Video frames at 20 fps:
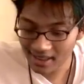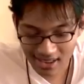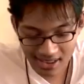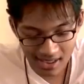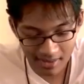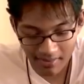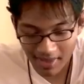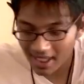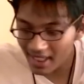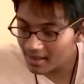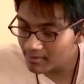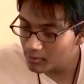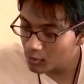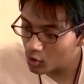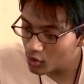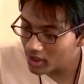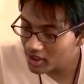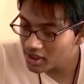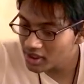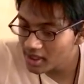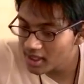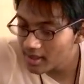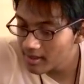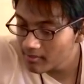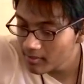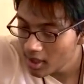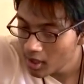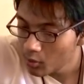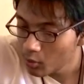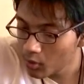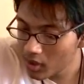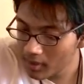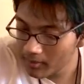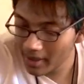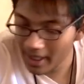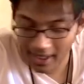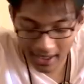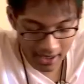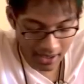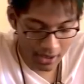Just to make it more extreme, what am
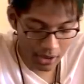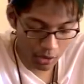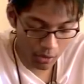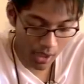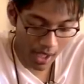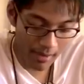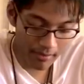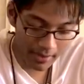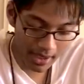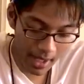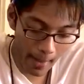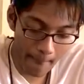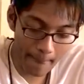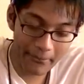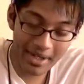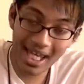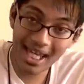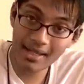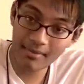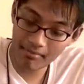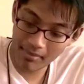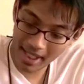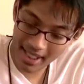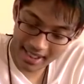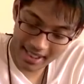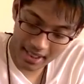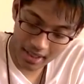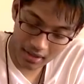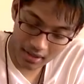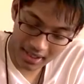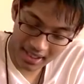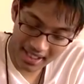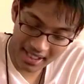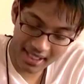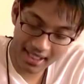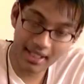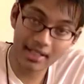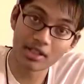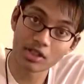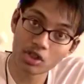I gonna do? I'm gonna bang my nail
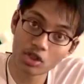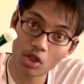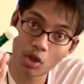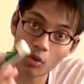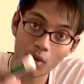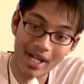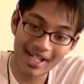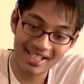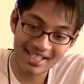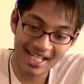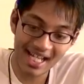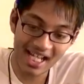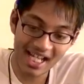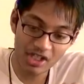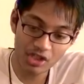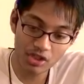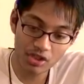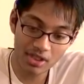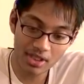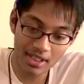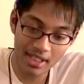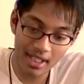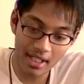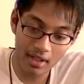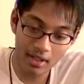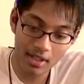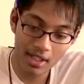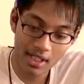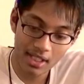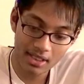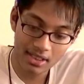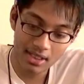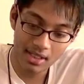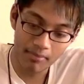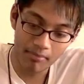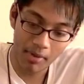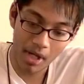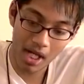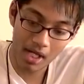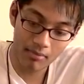in. So attach the nail to the
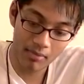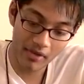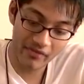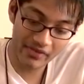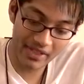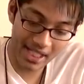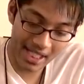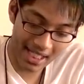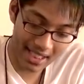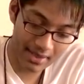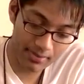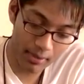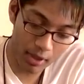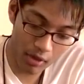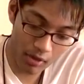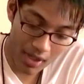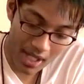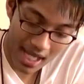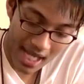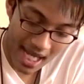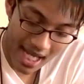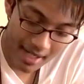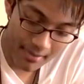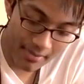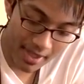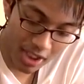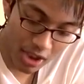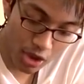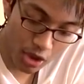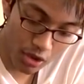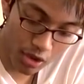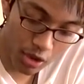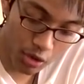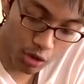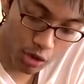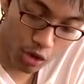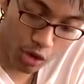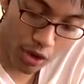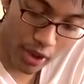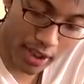bottom of the expo and make sure you
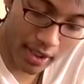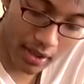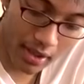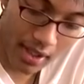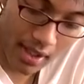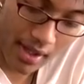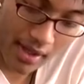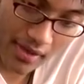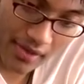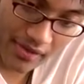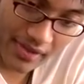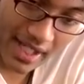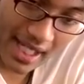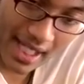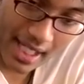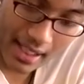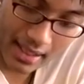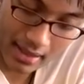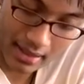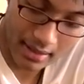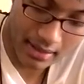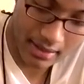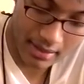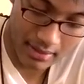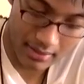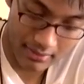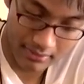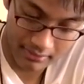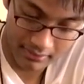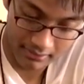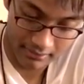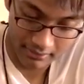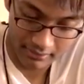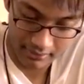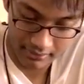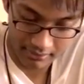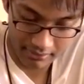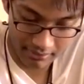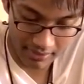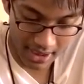drill that
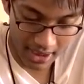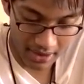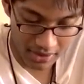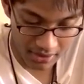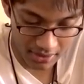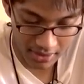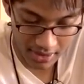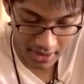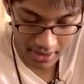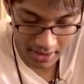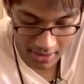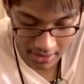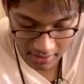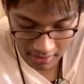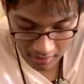bastard in.